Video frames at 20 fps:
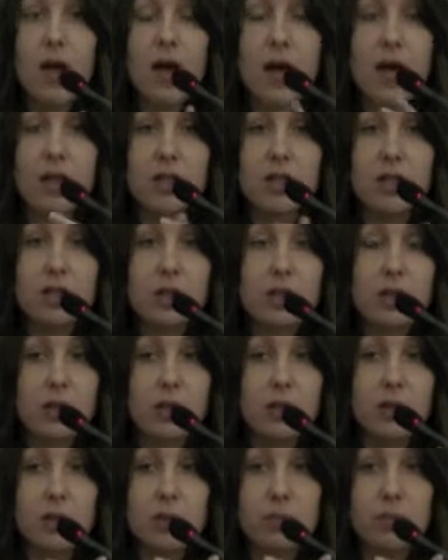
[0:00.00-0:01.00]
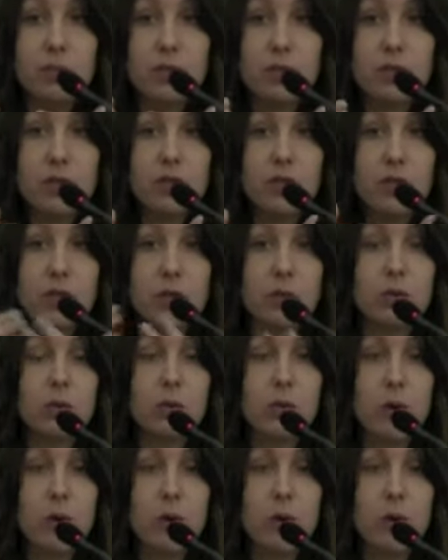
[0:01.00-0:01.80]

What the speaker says: And so the visual